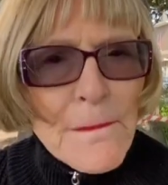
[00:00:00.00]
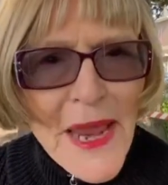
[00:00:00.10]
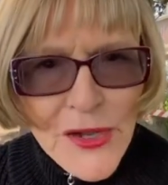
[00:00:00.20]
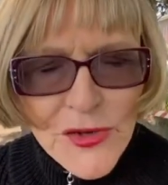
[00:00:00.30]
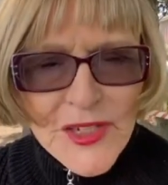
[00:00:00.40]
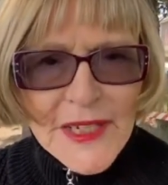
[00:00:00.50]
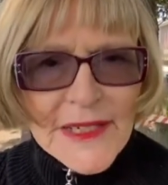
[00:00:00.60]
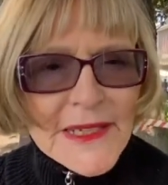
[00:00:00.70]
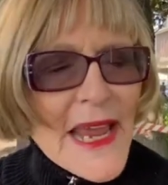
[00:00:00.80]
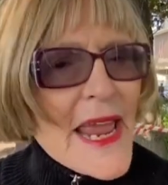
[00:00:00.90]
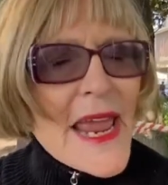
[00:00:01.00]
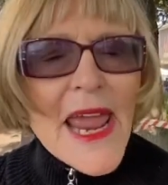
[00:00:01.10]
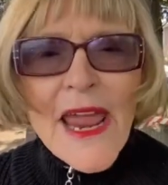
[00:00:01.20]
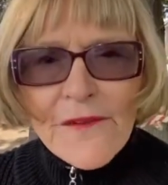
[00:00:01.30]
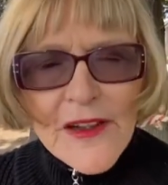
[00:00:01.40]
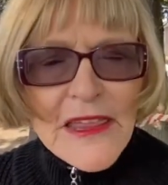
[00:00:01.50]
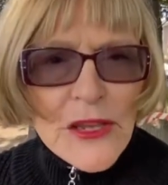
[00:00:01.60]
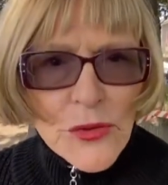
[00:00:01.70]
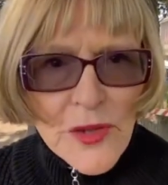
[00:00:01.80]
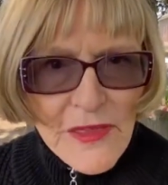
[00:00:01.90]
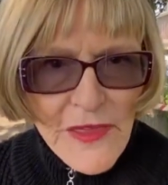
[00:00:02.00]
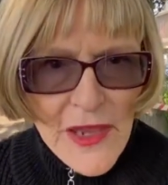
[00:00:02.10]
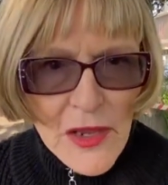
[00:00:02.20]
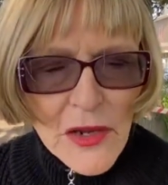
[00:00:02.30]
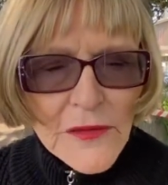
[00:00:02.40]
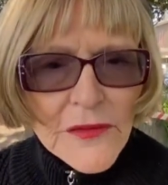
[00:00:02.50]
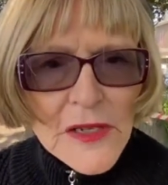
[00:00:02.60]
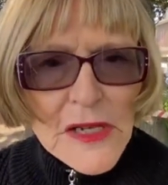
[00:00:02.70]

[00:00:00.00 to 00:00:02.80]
mattresses, everything you can think of.